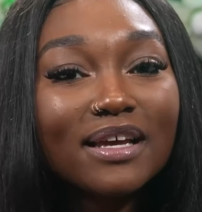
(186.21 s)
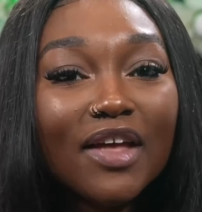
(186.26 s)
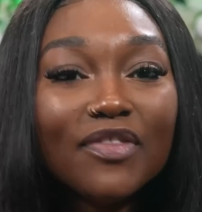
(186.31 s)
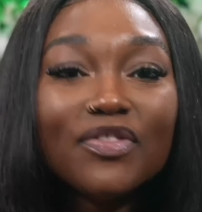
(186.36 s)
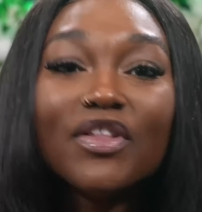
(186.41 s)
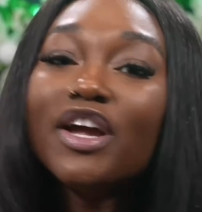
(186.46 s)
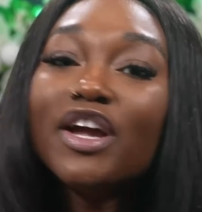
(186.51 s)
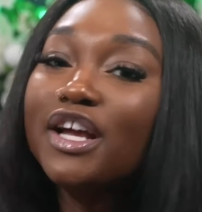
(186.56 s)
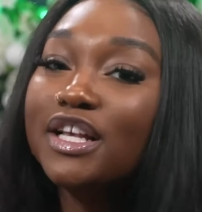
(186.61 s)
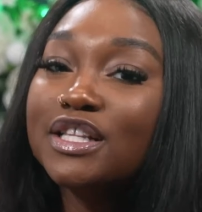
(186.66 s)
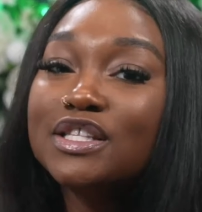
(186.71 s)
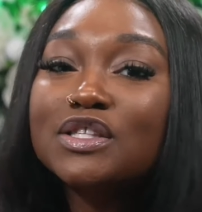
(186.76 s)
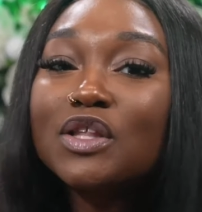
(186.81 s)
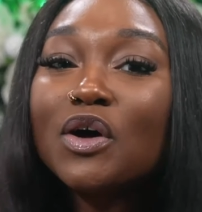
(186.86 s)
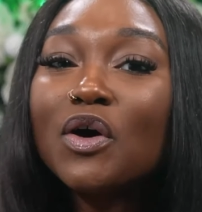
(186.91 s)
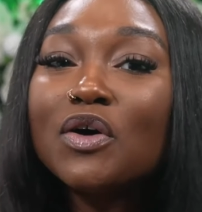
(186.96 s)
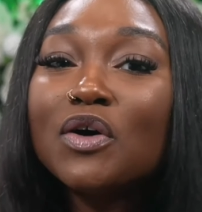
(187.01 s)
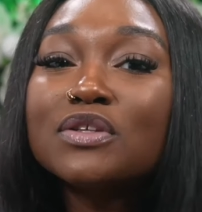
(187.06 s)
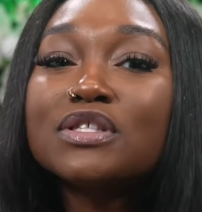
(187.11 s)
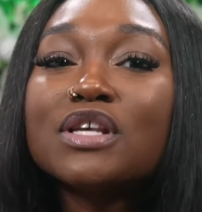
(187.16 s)
Their
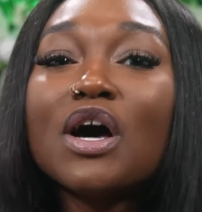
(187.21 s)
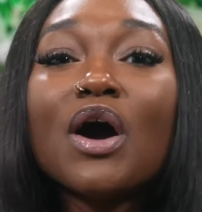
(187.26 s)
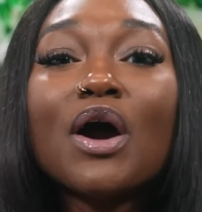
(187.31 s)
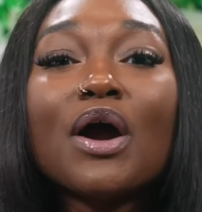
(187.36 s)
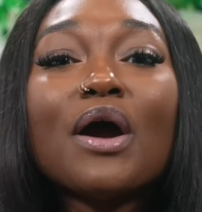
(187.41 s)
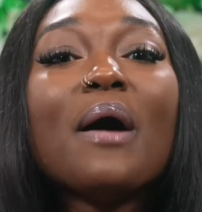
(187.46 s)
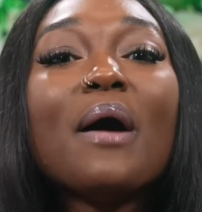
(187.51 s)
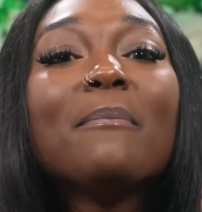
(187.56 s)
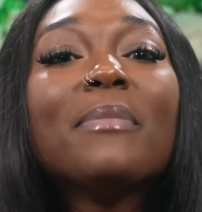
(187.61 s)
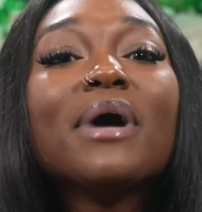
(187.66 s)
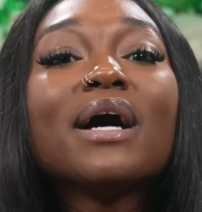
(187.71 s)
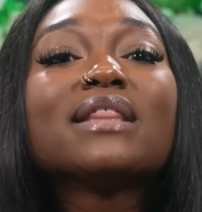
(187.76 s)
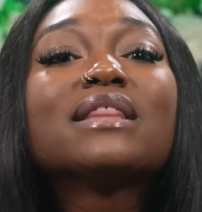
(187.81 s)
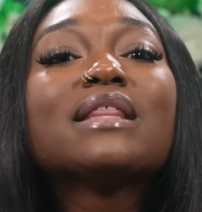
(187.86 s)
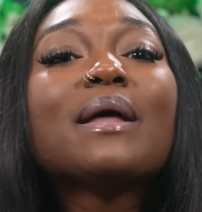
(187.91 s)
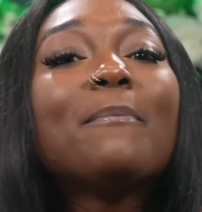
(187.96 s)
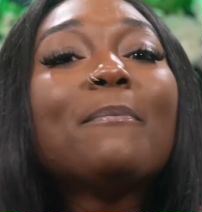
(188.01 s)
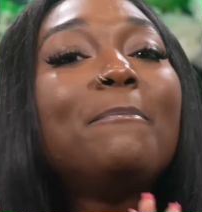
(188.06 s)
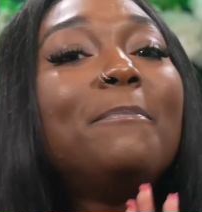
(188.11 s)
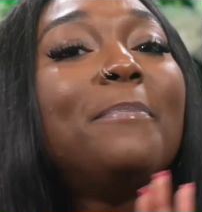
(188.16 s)
installs are among
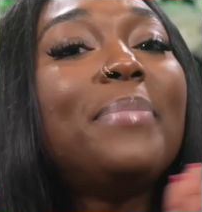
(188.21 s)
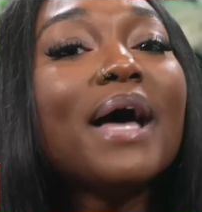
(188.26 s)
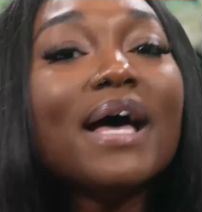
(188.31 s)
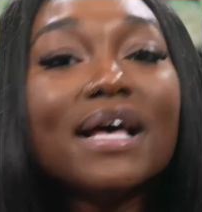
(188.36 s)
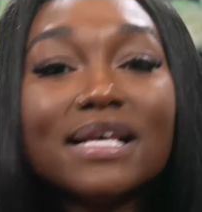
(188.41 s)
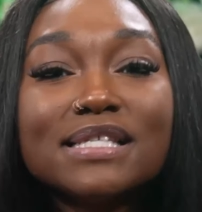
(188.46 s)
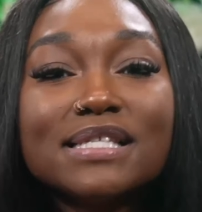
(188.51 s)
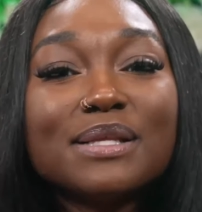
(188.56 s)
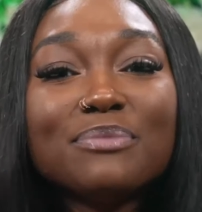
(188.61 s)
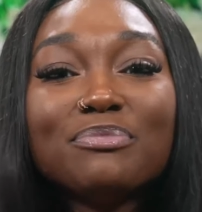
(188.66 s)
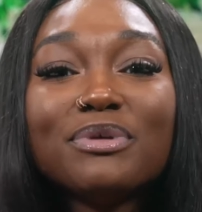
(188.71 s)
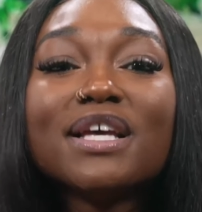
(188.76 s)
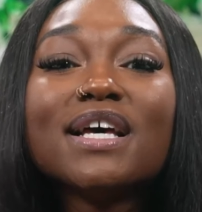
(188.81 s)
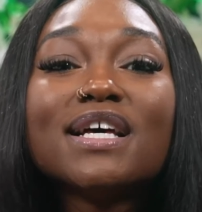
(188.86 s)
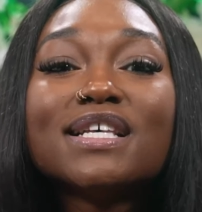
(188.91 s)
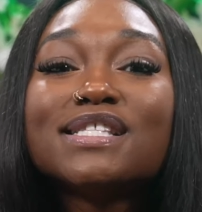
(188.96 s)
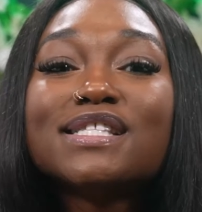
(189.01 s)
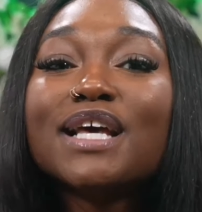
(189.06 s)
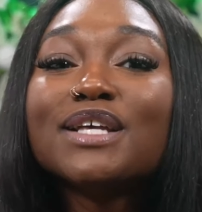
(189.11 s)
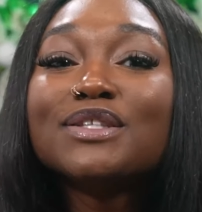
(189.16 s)
the best
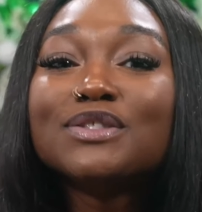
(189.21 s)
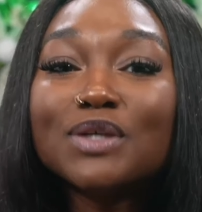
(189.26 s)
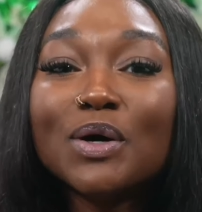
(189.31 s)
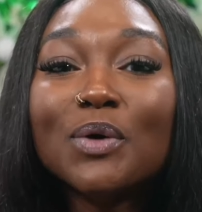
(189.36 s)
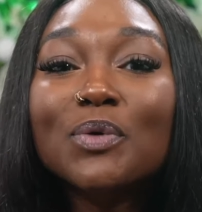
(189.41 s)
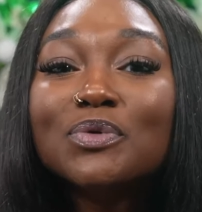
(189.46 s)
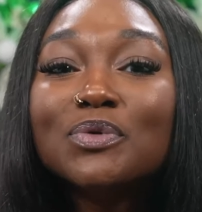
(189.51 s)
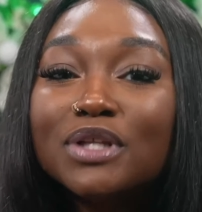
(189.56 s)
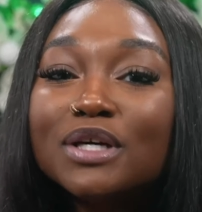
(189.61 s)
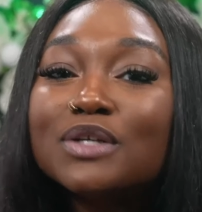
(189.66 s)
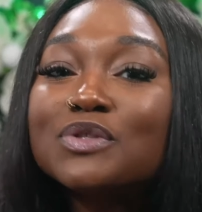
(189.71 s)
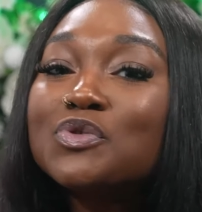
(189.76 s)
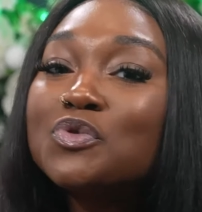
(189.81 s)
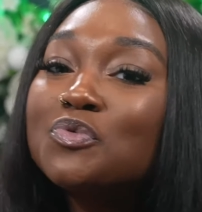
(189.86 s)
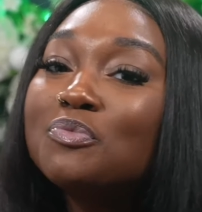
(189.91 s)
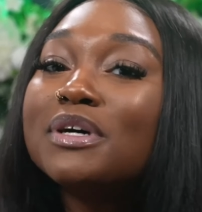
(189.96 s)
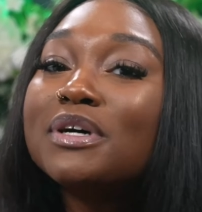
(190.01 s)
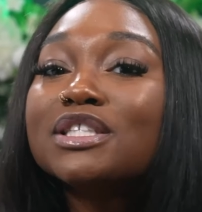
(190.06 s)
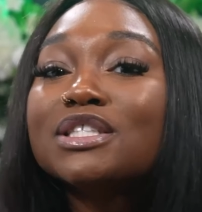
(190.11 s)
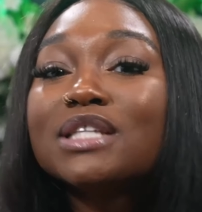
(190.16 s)
because they don't look too
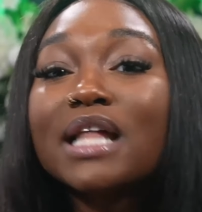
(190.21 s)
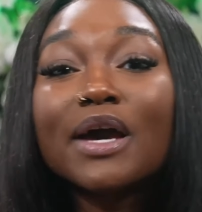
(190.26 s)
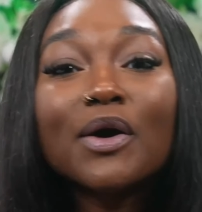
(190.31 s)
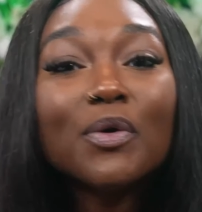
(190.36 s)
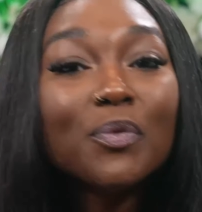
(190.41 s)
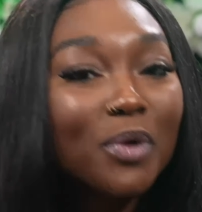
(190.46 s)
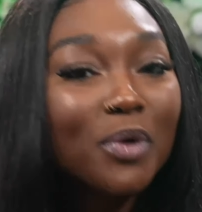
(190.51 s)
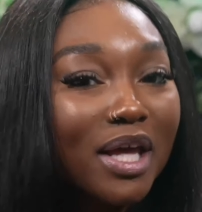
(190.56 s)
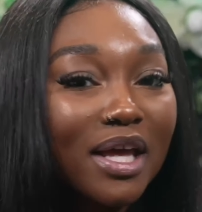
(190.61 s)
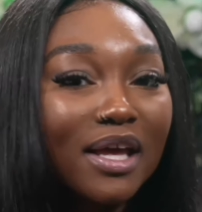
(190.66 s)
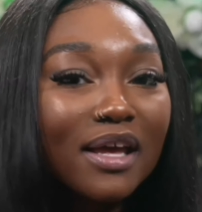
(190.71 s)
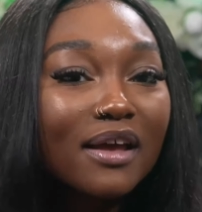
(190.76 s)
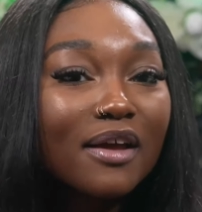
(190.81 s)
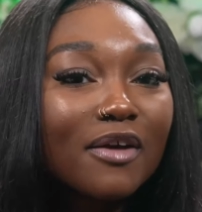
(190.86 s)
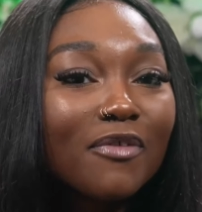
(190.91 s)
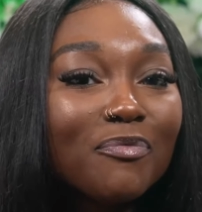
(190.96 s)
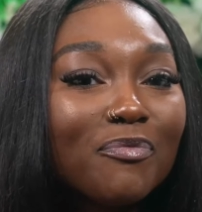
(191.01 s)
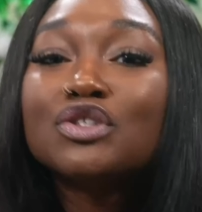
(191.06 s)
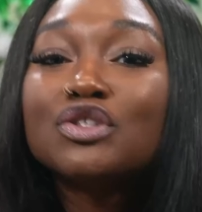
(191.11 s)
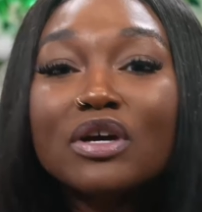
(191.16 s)
much like a wig.
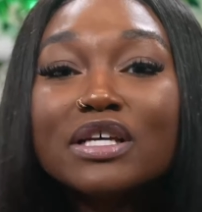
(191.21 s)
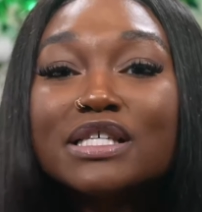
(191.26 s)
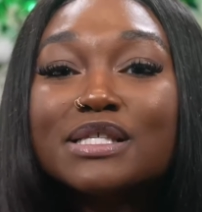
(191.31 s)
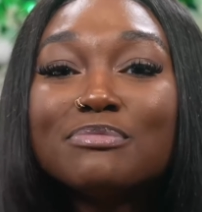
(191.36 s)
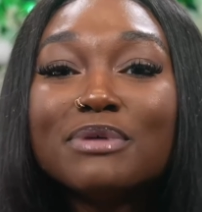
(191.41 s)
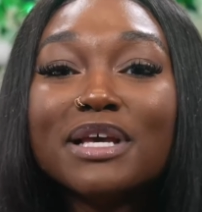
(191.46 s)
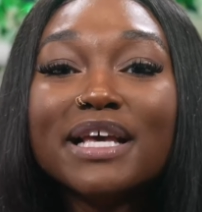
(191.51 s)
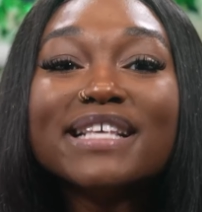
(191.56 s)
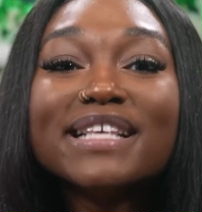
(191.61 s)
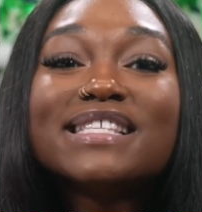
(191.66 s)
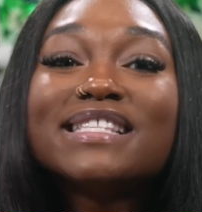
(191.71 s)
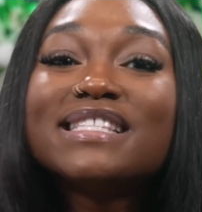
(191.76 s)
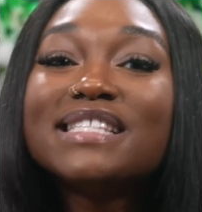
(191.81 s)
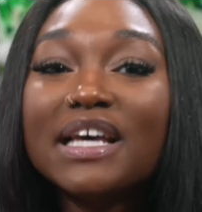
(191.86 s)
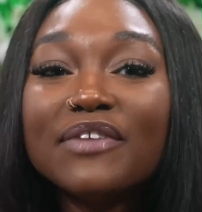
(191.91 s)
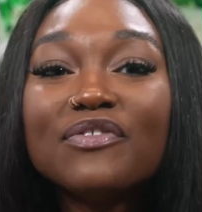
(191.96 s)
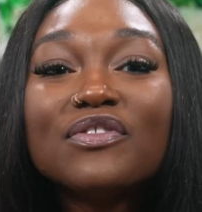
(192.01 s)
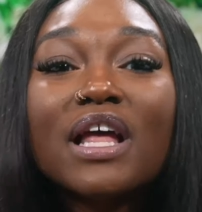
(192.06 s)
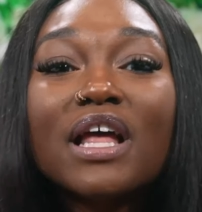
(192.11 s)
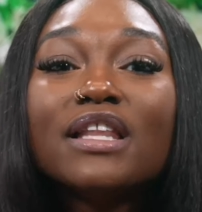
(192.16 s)
Trust me, it's
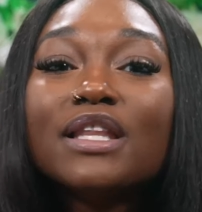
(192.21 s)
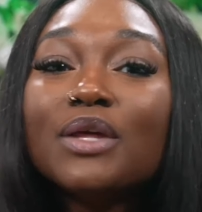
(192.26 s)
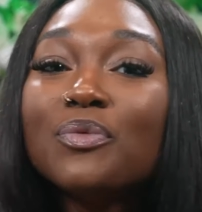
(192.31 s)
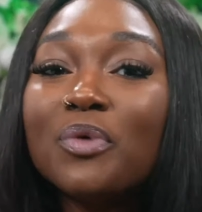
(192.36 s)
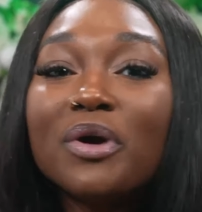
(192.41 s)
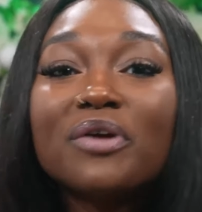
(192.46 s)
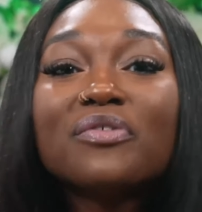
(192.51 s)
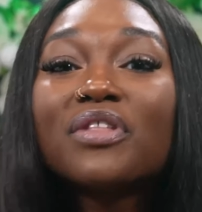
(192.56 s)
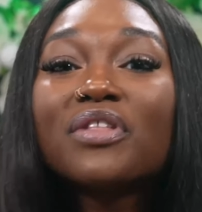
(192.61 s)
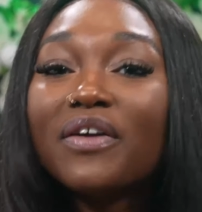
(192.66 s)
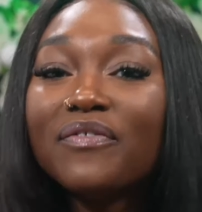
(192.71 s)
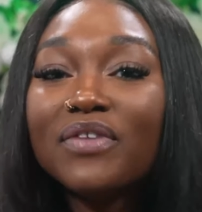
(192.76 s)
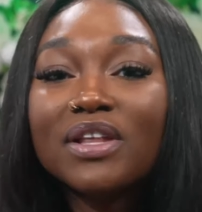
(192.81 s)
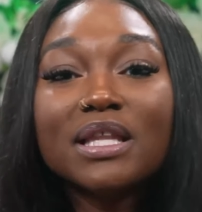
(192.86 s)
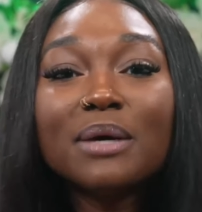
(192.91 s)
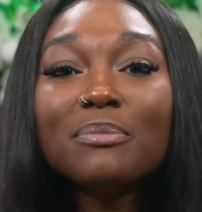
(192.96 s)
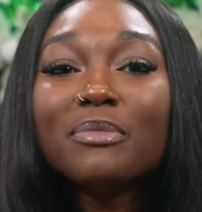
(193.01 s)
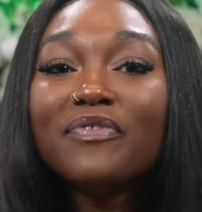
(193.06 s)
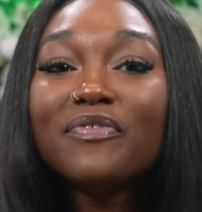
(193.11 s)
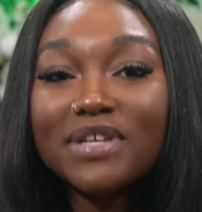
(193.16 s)
definitely worth giving
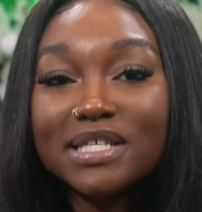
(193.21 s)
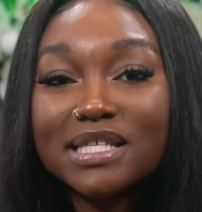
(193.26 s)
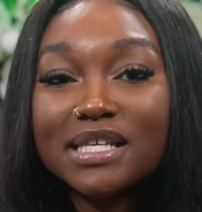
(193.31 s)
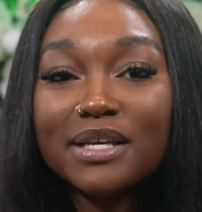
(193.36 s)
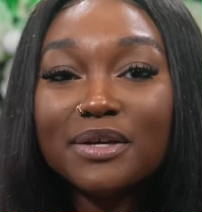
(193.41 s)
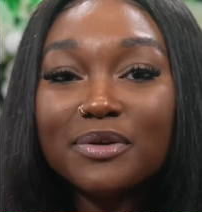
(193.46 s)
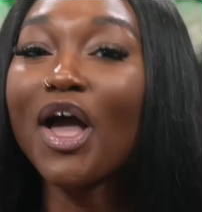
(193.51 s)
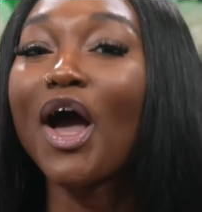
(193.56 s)
them a visit.